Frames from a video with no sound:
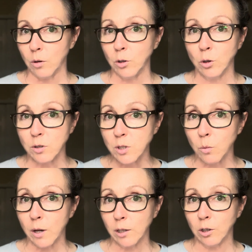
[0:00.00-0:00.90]
You also
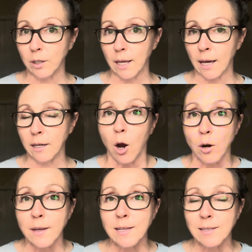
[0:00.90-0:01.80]
want to look at,
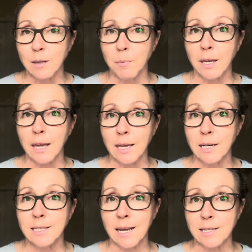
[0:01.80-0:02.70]
are they sleeping in
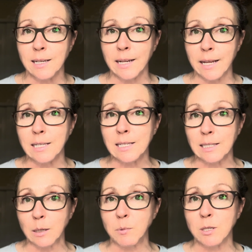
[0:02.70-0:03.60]
a designated
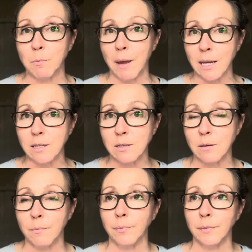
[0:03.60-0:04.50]
sleep space?
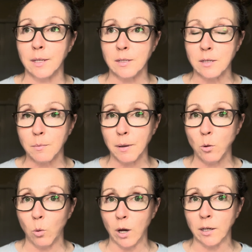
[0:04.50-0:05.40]
This is a big
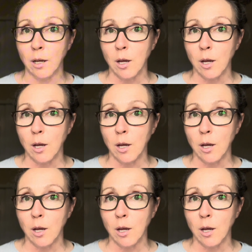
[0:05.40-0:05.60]
one.